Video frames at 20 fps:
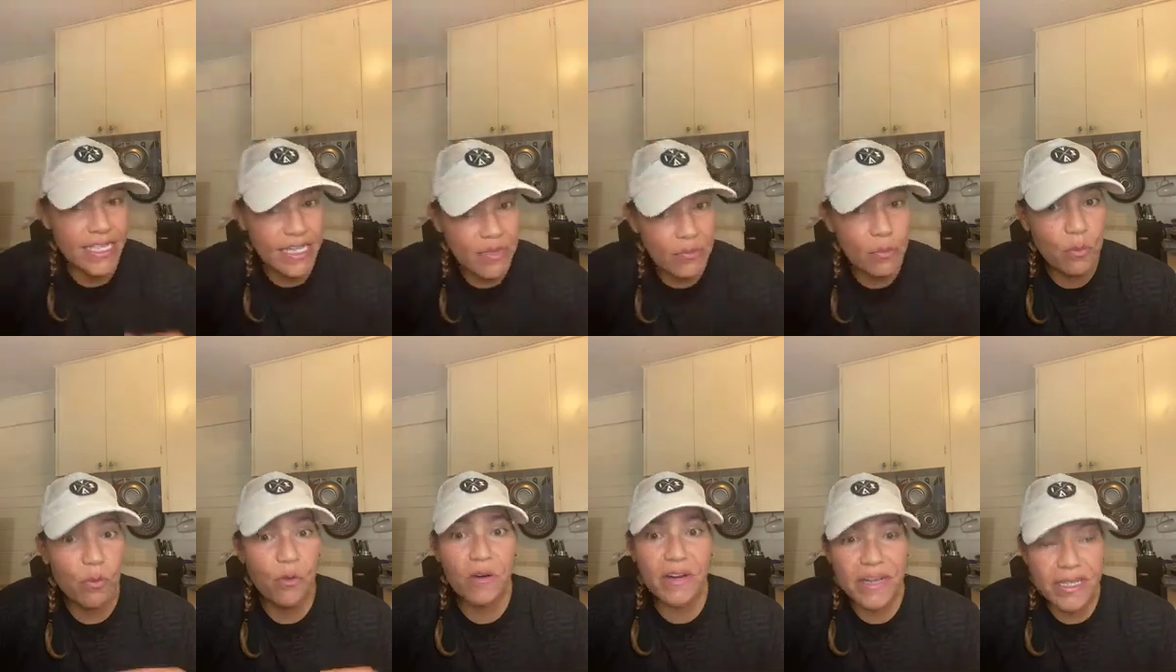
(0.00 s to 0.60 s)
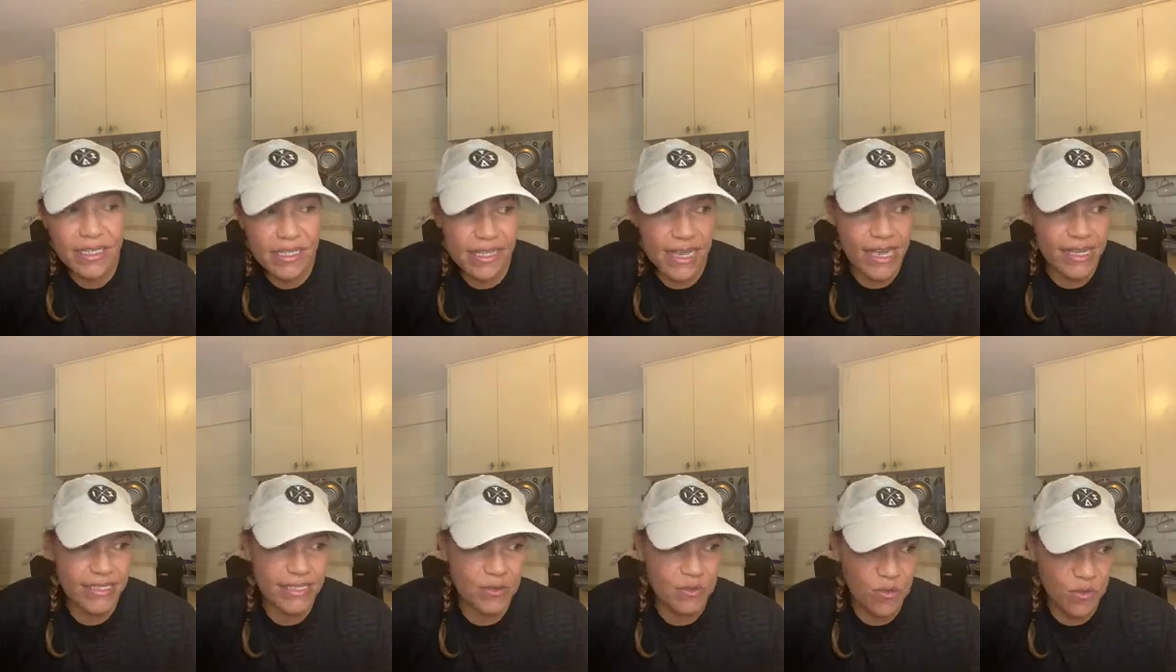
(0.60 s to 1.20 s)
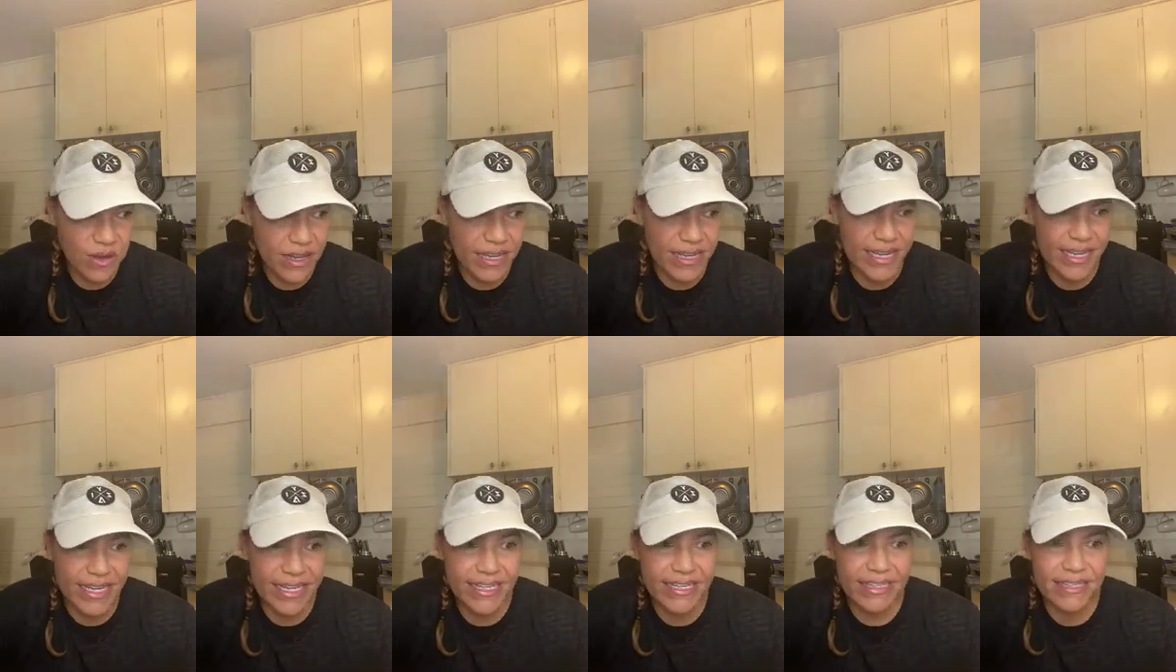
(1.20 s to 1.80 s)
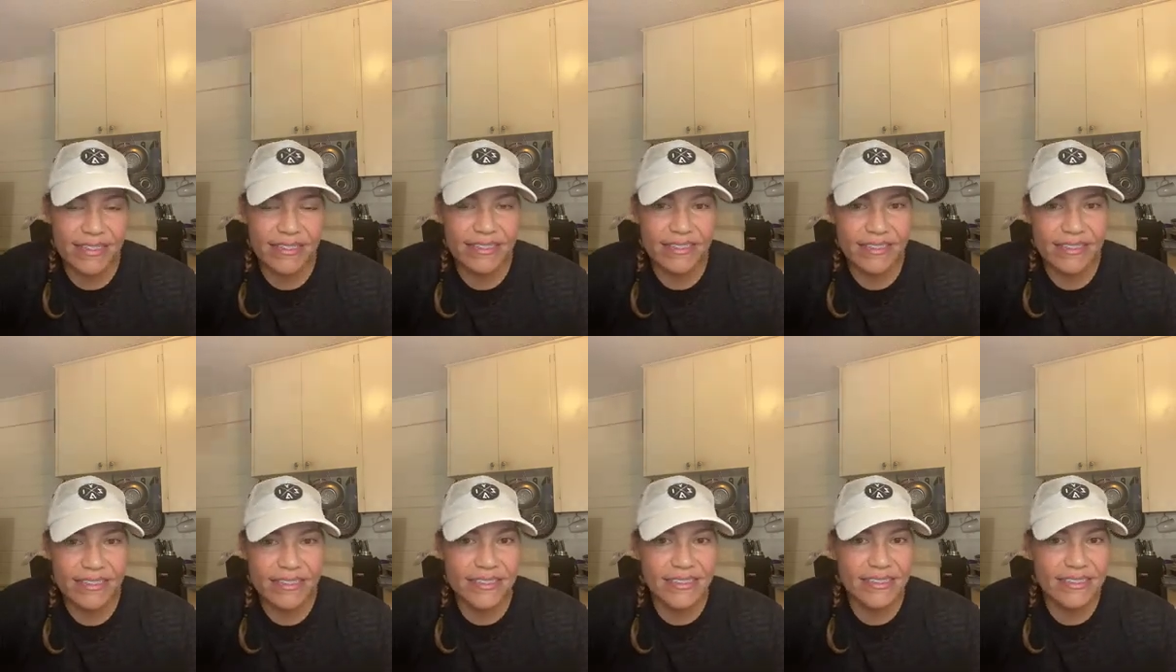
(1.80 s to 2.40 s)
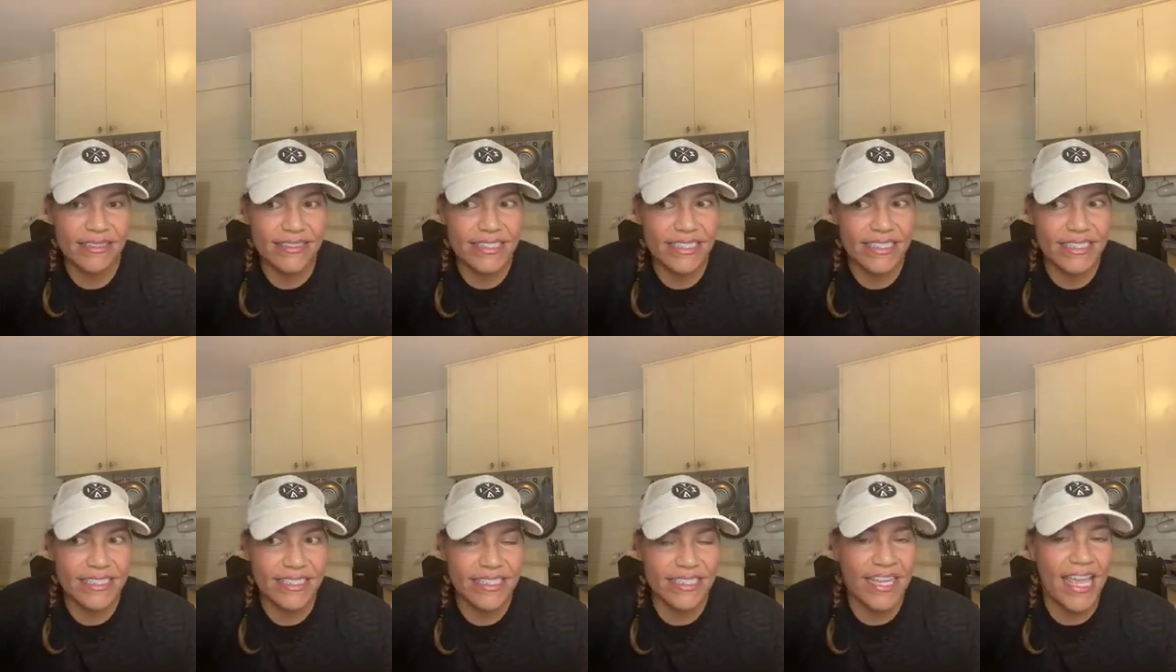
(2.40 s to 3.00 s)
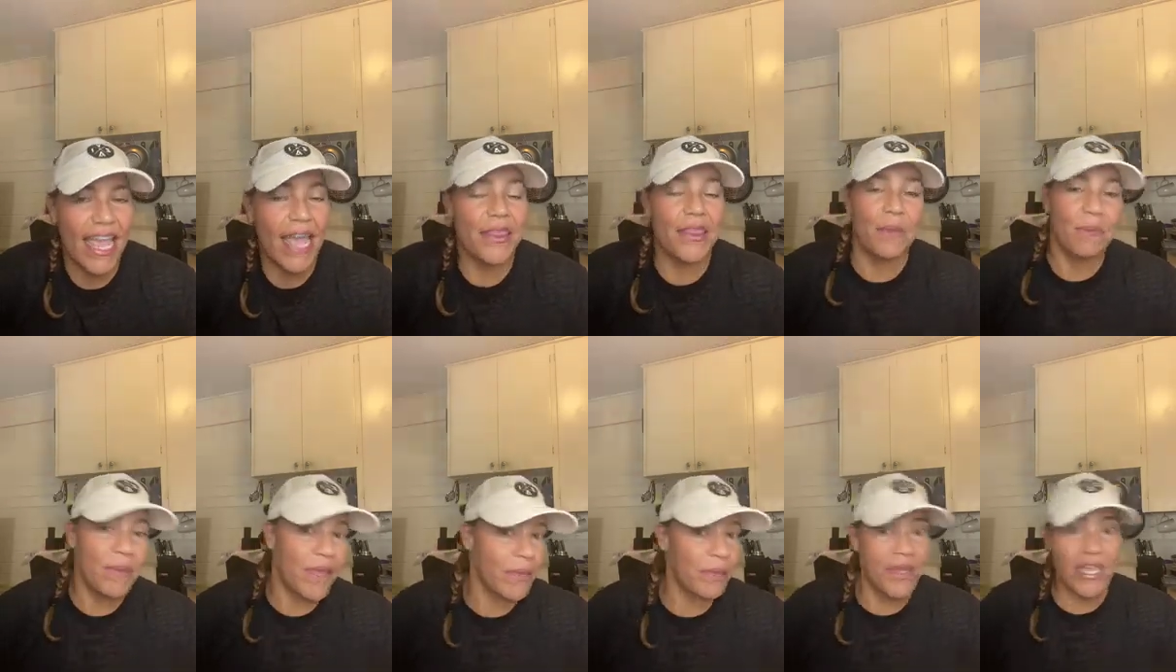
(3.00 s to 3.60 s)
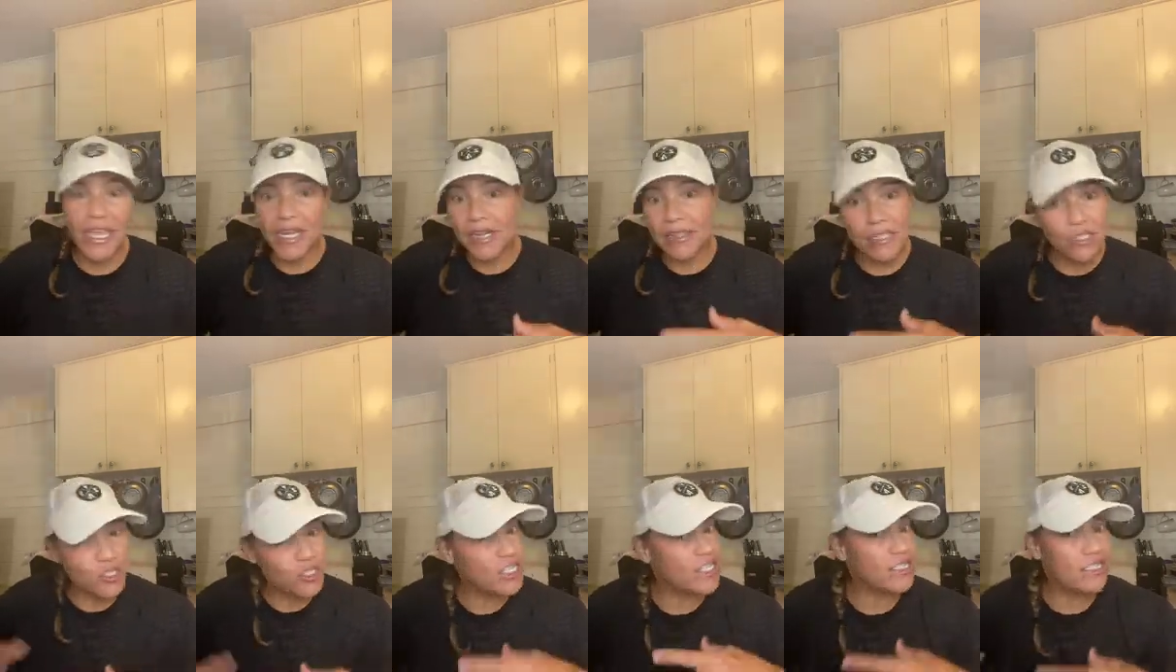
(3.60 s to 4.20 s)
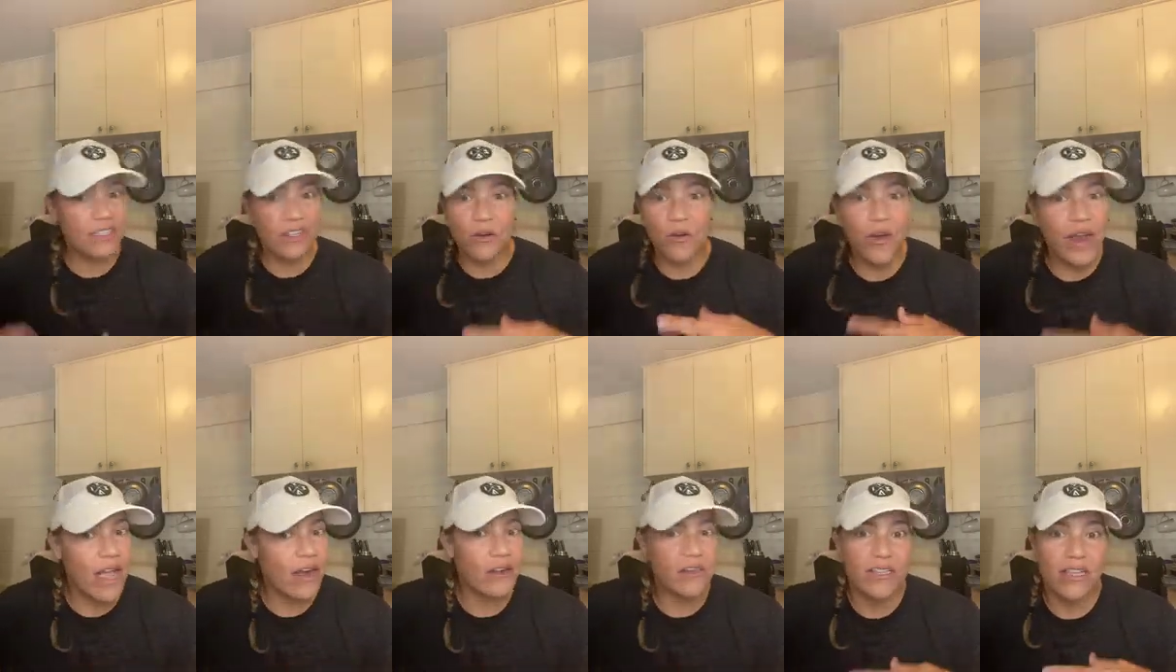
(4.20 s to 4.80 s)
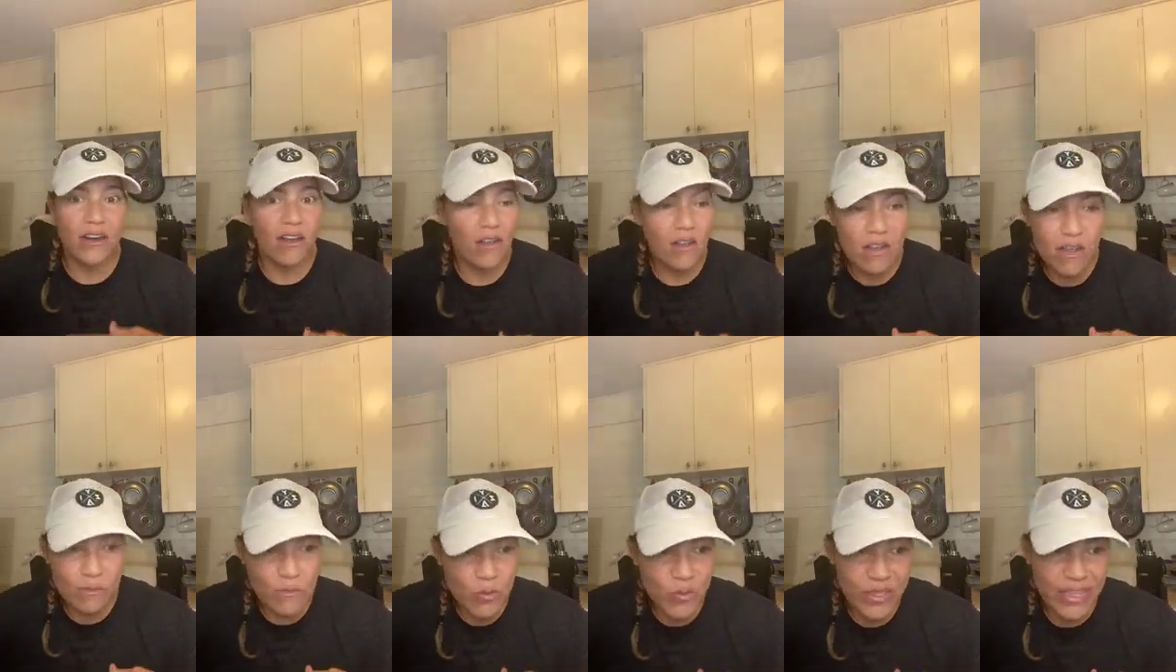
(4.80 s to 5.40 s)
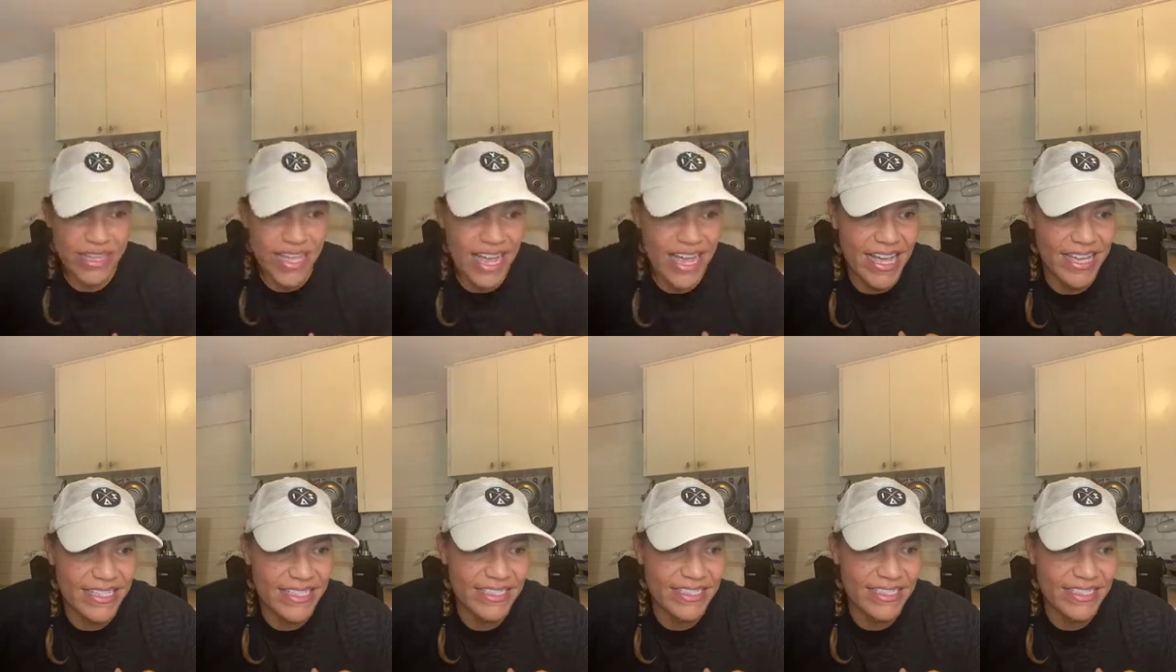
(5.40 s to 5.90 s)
of pouring a glass of wine and then maybe eating the cheese and the crackers that all comes with that,